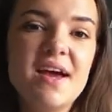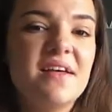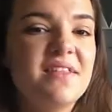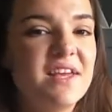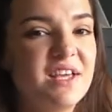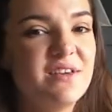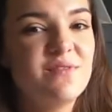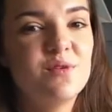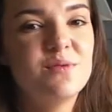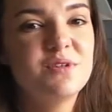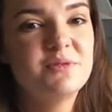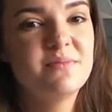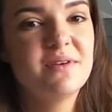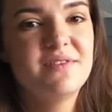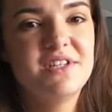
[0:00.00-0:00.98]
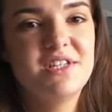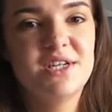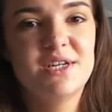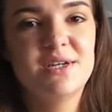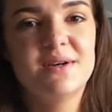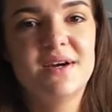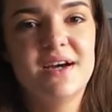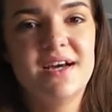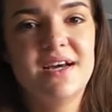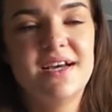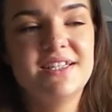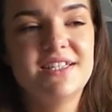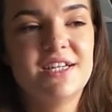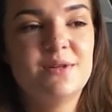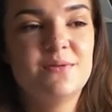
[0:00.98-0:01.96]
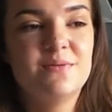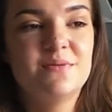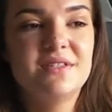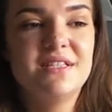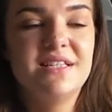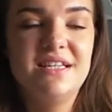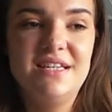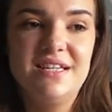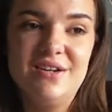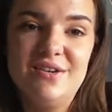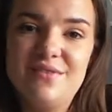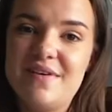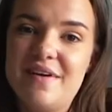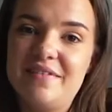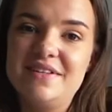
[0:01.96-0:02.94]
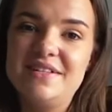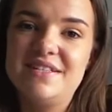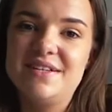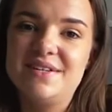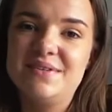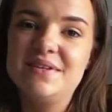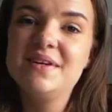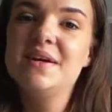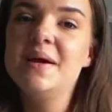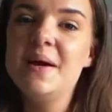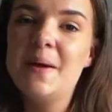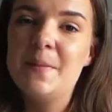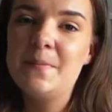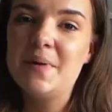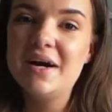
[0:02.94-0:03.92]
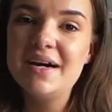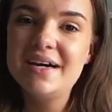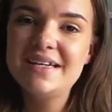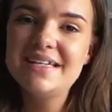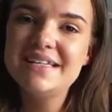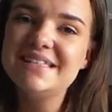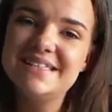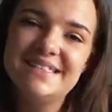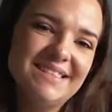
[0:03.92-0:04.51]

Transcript: Thank you for watching my video, and I will see you very soon. Bye!